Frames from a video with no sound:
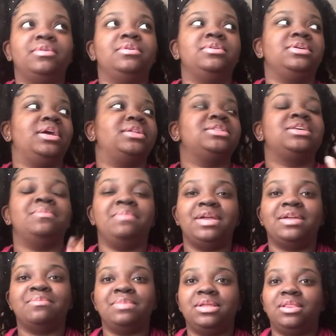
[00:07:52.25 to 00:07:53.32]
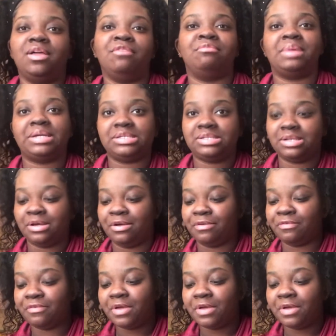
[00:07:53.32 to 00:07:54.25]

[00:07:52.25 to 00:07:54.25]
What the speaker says: Yeah, to make me love myself